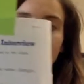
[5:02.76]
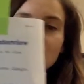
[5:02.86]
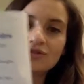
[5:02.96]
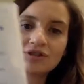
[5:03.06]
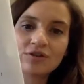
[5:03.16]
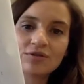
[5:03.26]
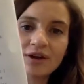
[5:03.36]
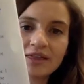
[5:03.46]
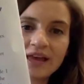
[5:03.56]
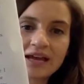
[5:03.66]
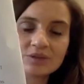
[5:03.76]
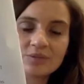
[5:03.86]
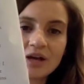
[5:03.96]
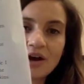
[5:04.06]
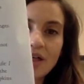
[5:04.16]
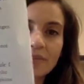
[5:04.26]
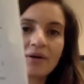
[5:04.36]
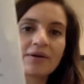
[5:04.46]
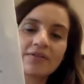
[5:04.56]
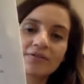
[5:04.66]
And you should have read last week all
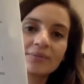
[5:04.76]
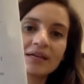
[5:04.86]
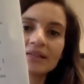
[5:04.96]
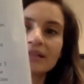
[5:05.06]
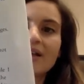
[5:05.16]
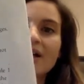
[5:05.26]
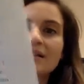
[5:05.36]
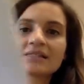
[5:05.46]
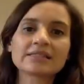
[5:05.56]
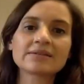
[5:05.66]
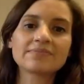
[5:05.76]
about government and laws.